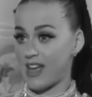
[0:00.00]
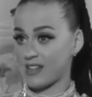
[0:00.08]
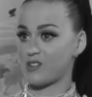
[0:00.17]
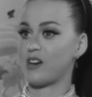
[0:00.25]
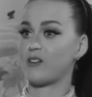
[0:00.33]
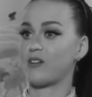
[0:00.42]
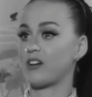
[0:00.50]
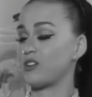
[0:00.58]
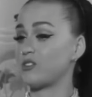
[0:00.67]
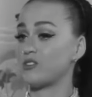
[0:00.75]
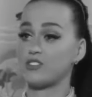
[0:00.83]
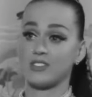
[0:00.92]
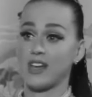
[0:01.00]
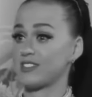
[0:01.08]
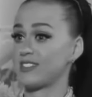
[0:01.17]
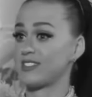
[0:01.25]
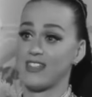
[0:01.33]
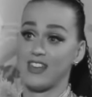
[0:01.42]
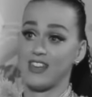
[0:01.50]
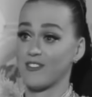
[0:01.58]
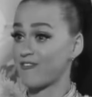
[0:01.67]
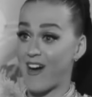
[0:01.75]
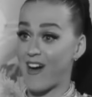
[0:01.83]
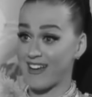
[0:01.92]
They ask you how you are, and you just have to say that
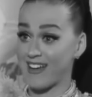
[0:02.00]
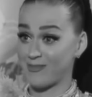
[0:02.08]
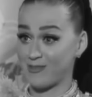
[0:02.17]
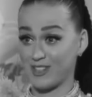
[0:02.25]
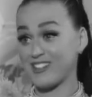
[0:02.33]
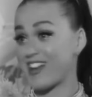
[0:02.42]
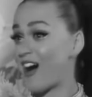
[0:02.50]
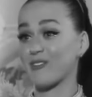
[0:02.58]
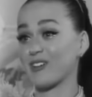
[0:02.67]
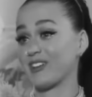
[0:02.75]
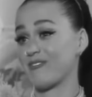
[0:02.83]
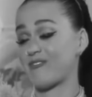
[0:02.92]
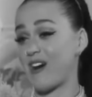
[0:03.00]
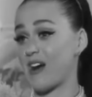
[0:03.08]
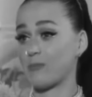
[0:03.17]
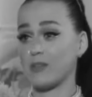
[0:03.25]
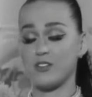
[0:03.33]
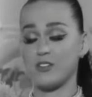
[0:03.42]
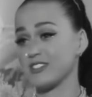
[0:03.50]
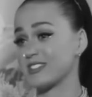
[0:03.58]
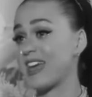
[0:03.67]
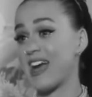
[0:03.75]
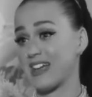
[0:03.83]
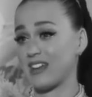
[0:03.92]
you're fine when you're not really fine, but you
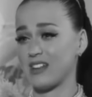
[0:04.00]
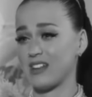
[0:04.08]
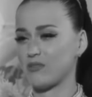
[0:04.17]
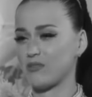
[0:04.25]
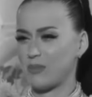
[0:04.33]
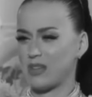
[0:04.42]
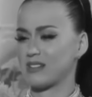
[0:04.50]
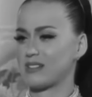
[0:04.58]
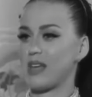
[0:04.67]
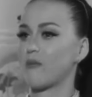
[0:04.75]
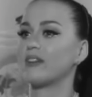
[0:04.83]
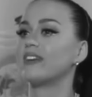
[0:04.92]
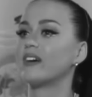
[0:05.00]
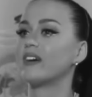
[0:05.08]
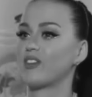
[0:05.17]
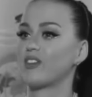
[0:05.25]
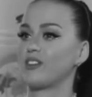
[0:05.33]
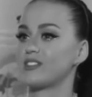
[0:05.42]
just can't get into it because they would never